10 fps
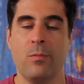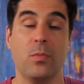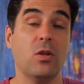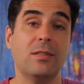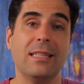
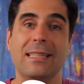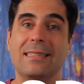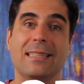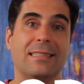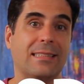Music
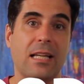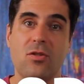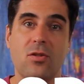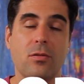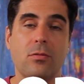is
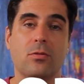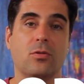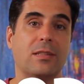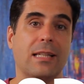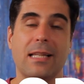essential
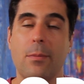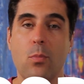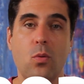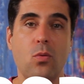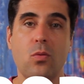to set the
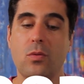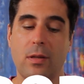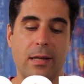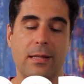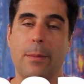mood,
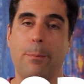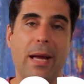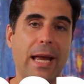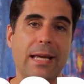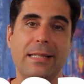the
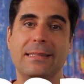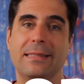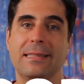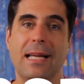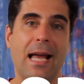
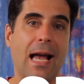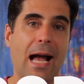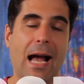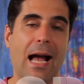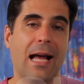pace,
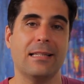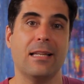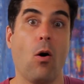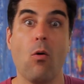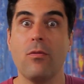and
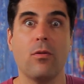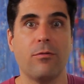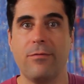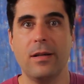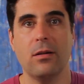the overall
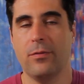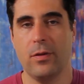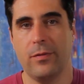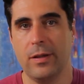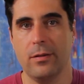feel of
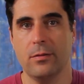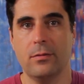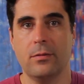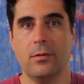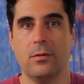your video.
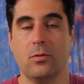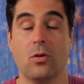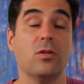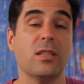Don't